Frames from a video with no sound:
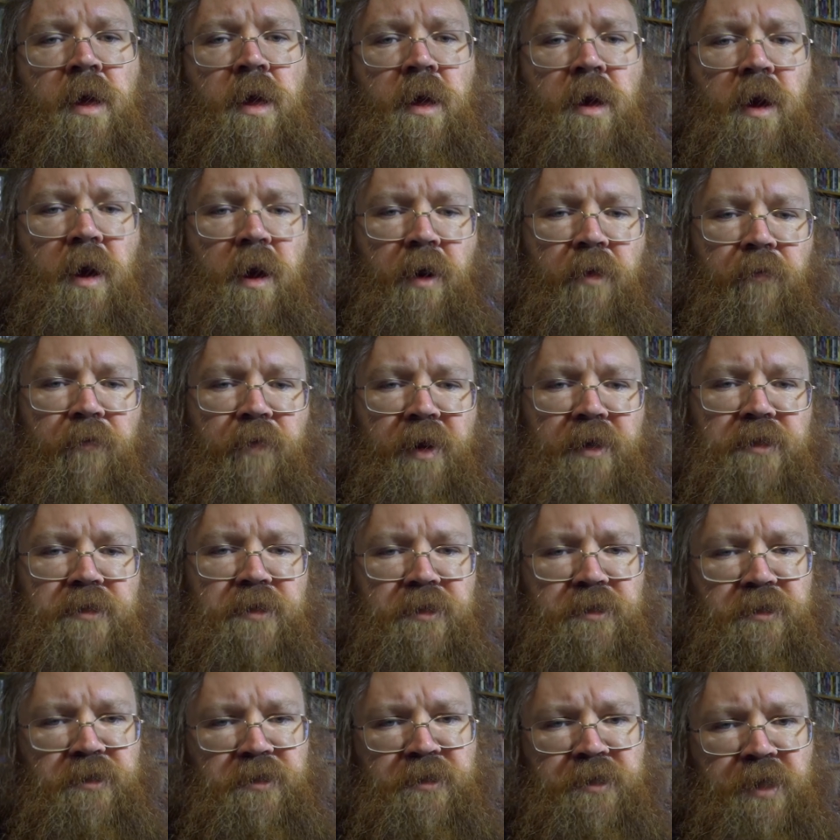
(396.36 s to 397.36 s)
I've
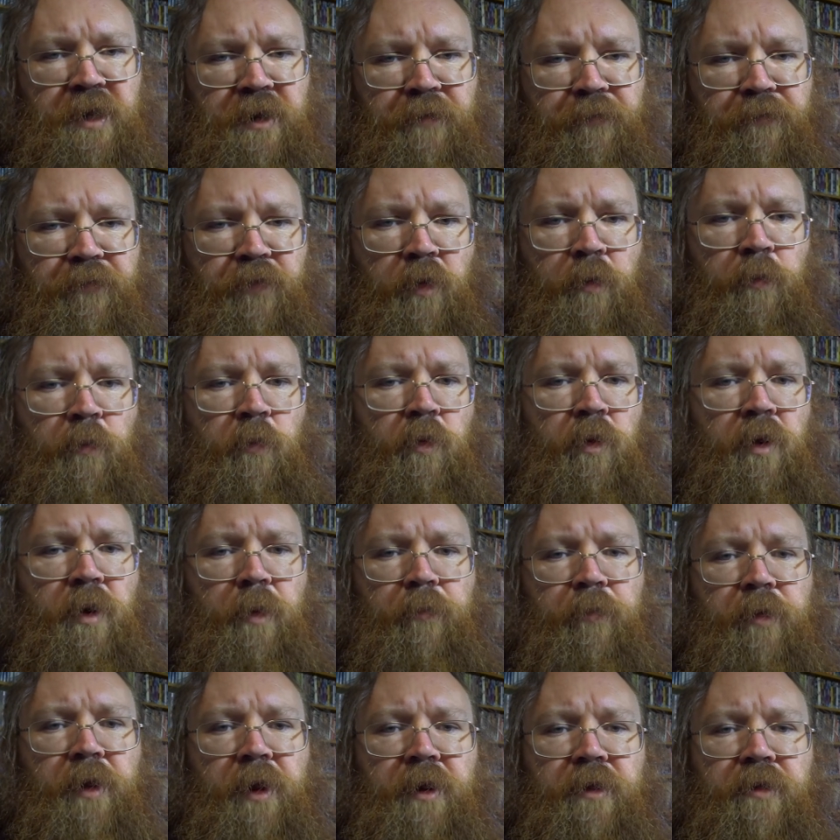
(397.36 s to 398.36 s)
actually just done a firmware
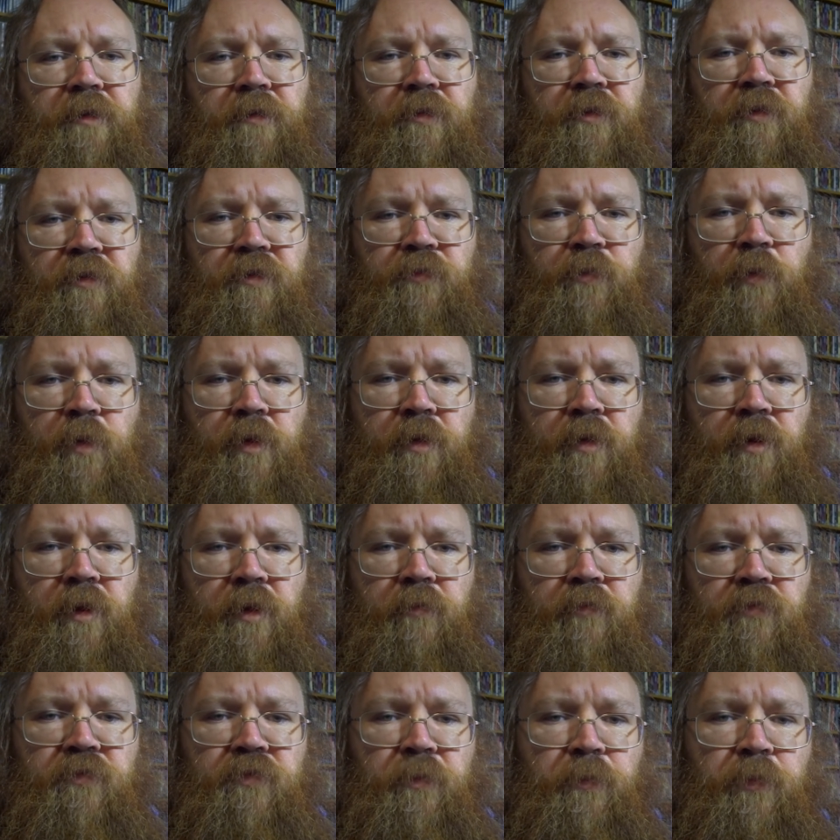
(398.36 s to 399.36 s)
update in this one. I
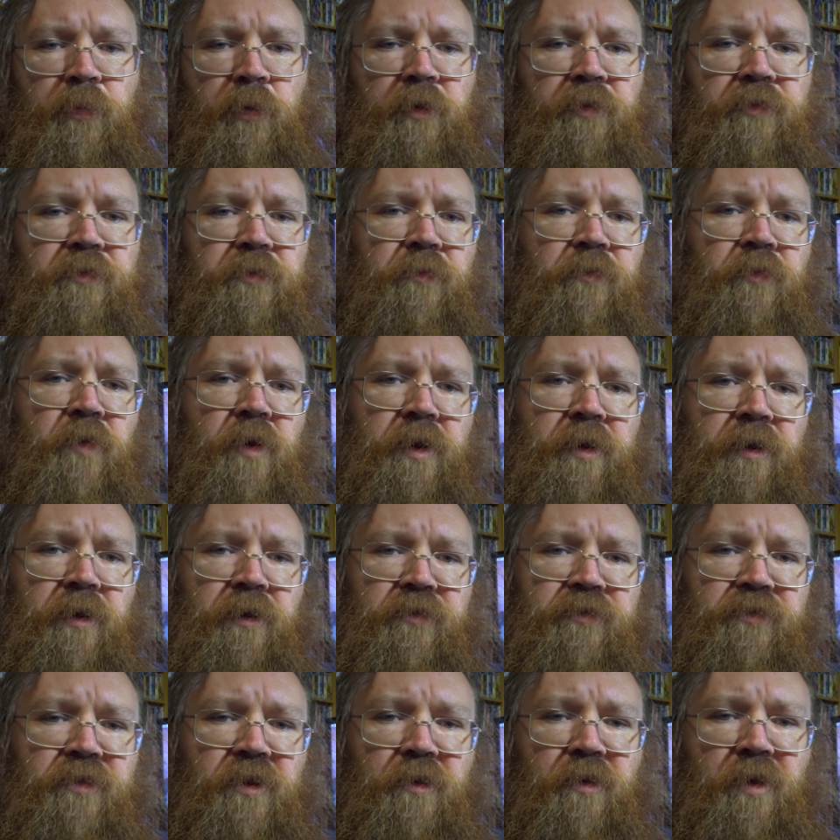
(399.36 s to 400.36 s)
was surprised to find I
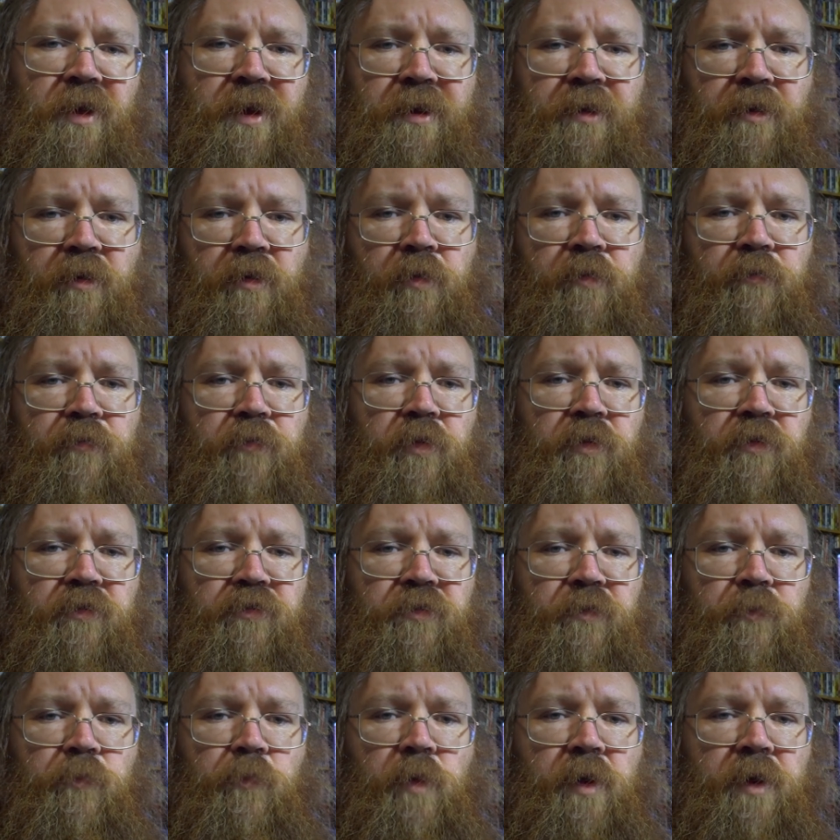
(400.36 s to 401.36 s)
still had it on
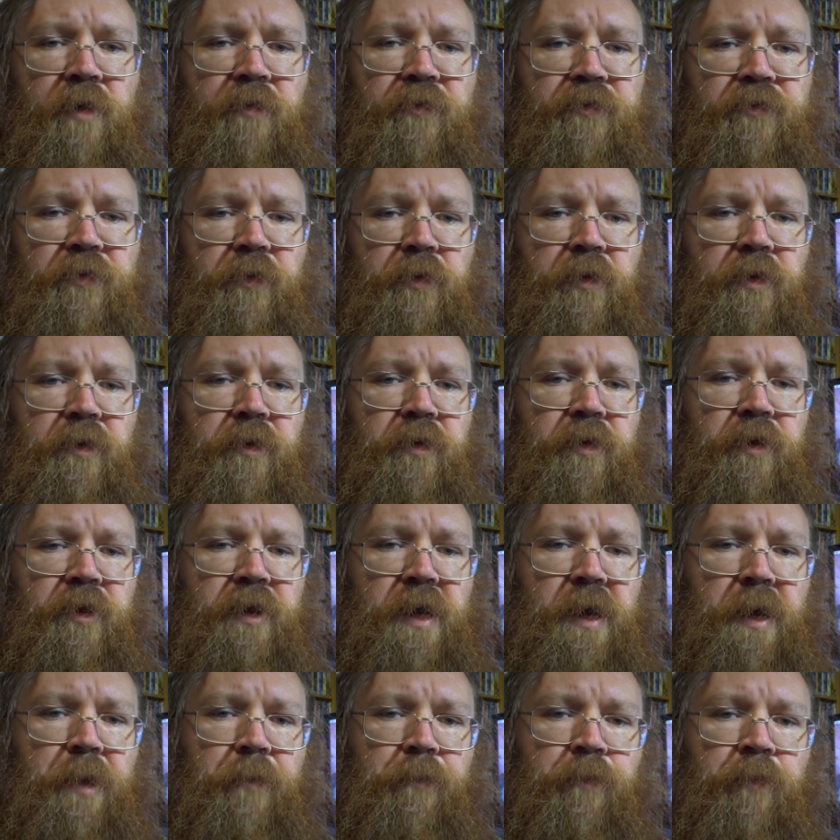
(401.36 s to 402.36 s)
version 1, so
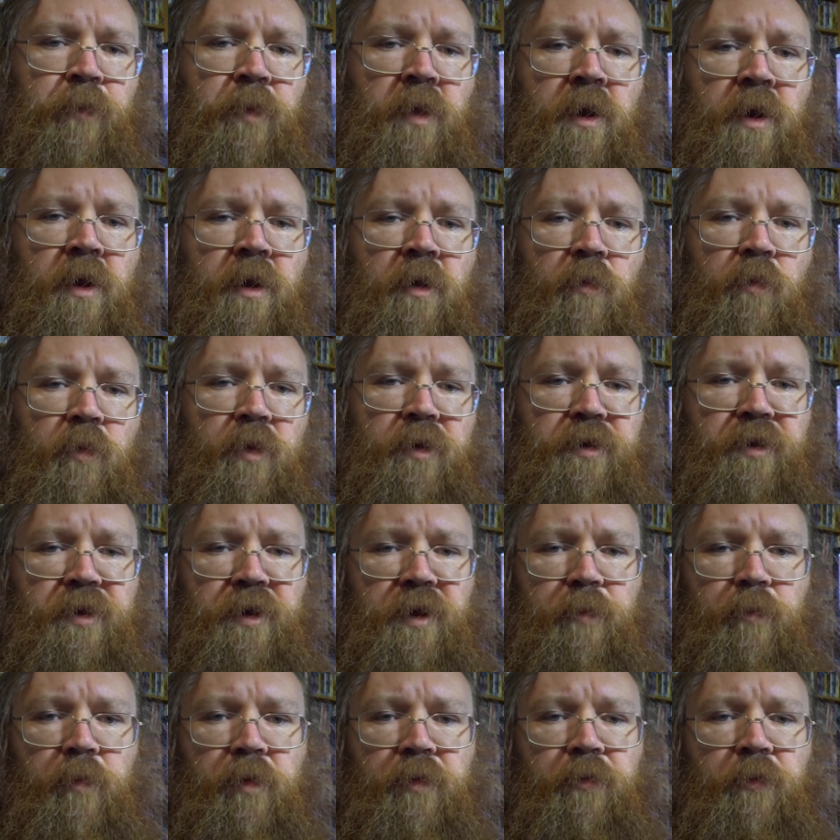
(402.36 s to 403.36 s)
I went to
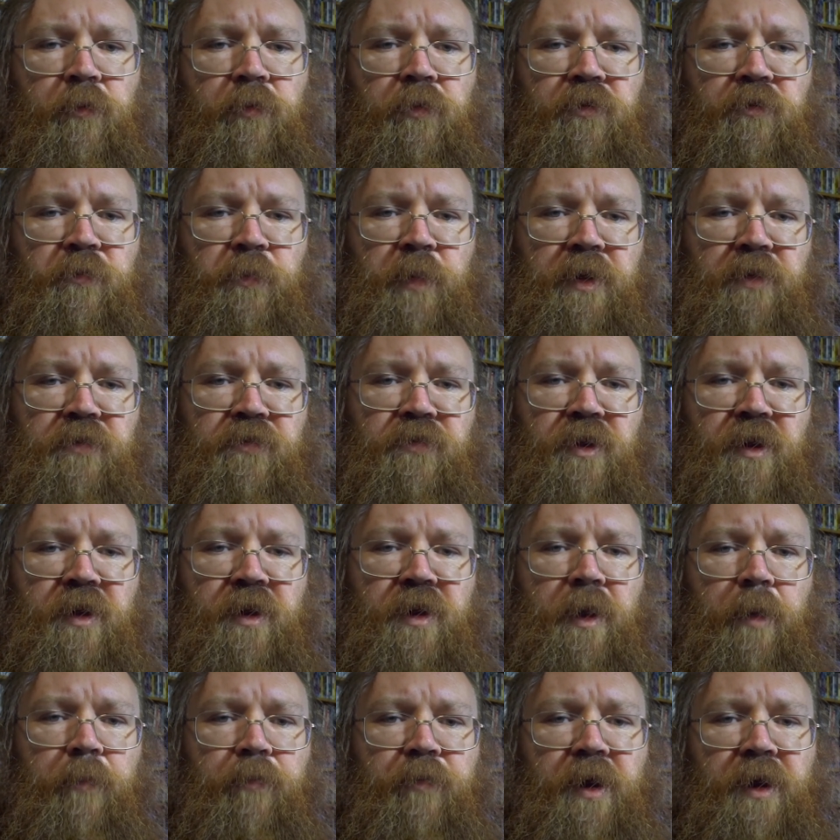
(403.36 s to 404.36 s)
nick my daughter's PC
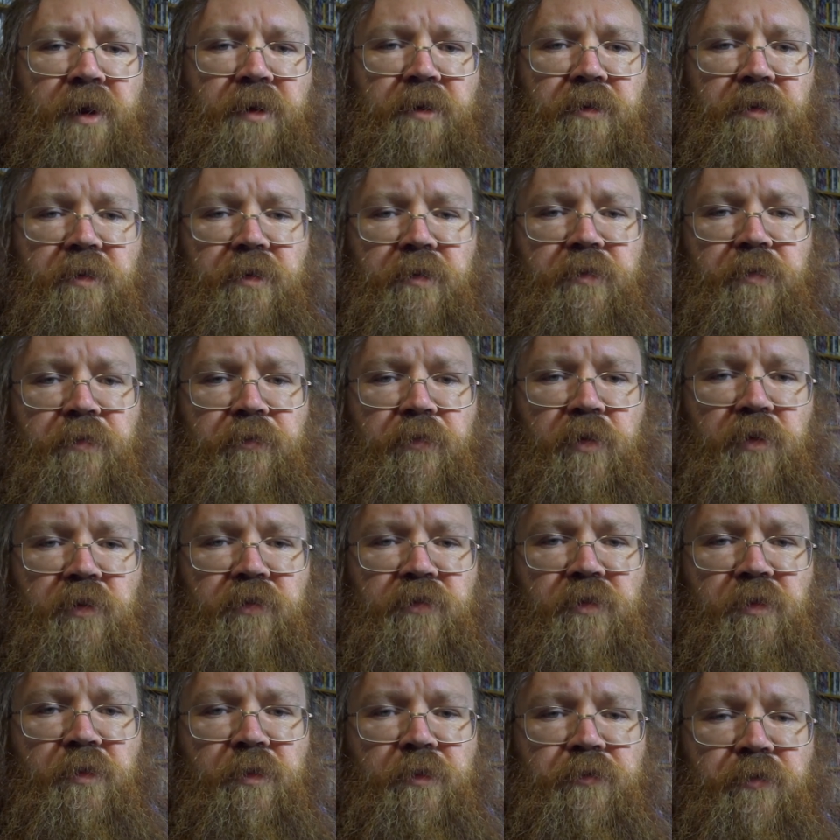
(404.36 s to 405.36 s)
and updated it to
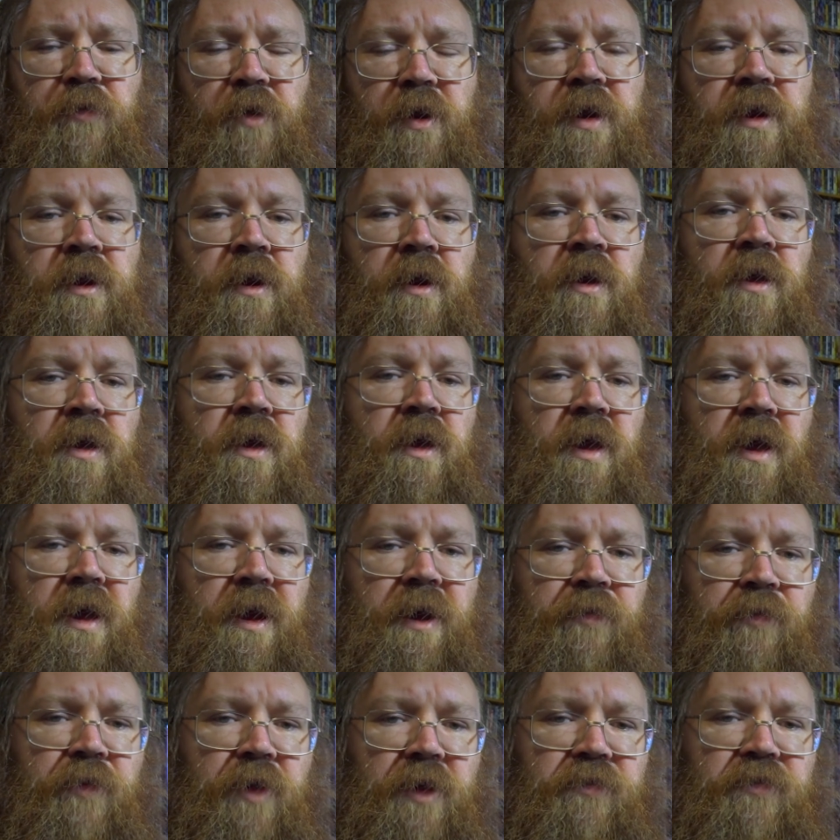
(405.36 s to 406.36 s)
version 3,
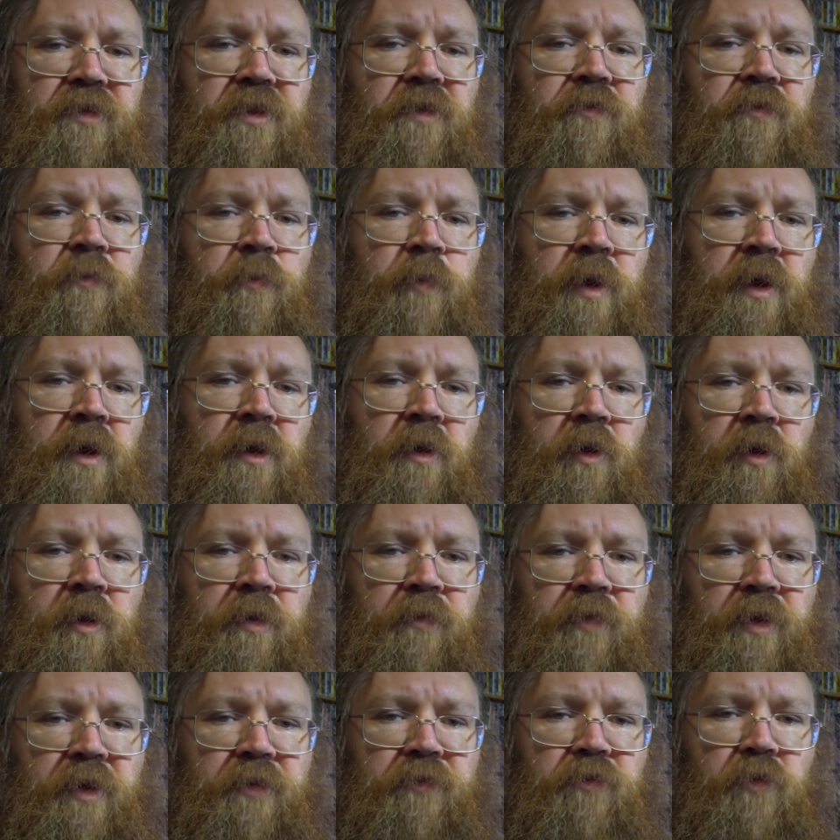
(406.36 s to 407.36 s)
and that's given me a lot
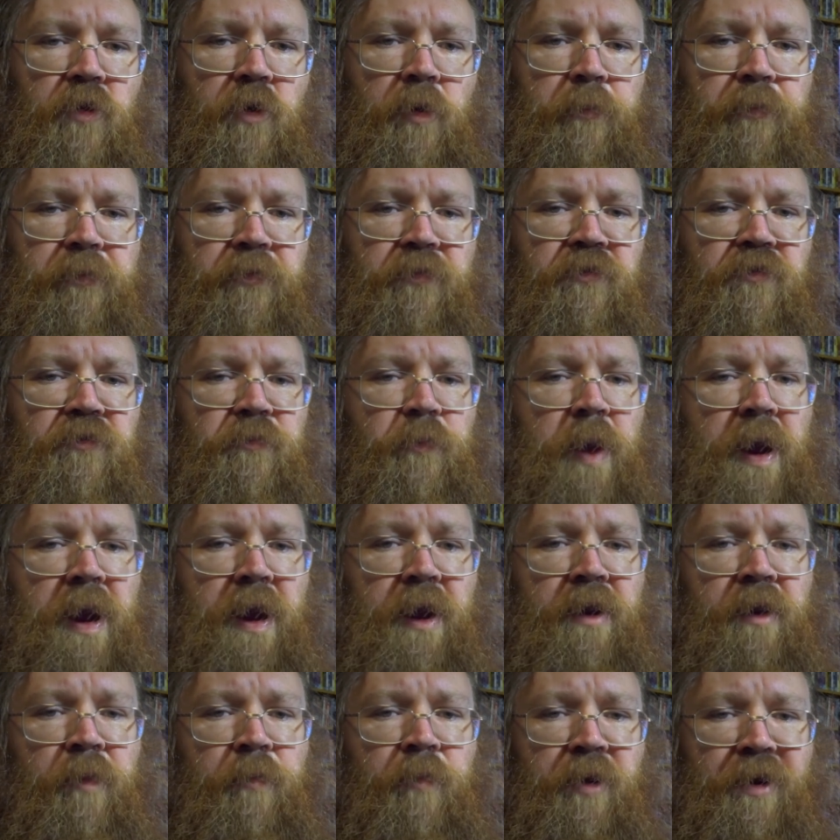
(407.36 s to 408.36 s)
of extra options
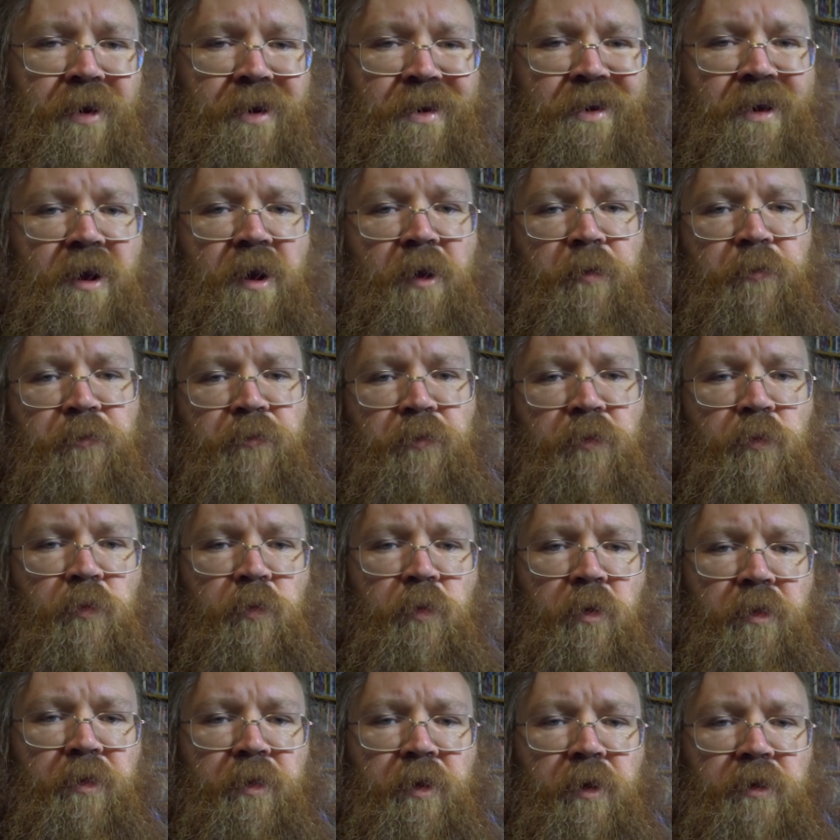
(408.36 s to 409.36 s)
back. I'm not going to go through
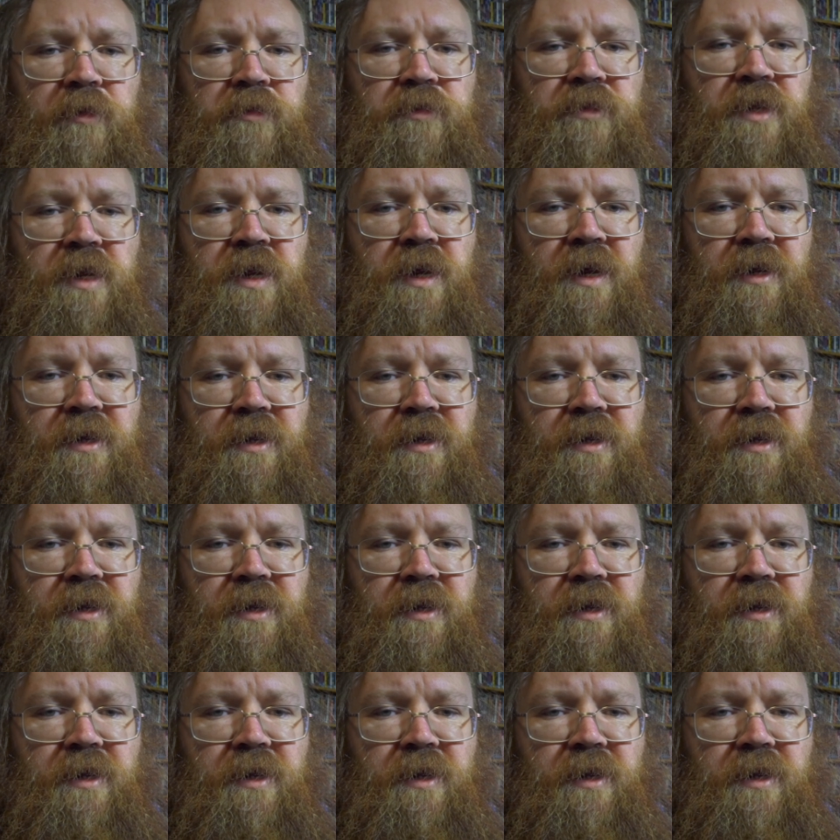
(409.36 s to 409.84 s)
all of those now.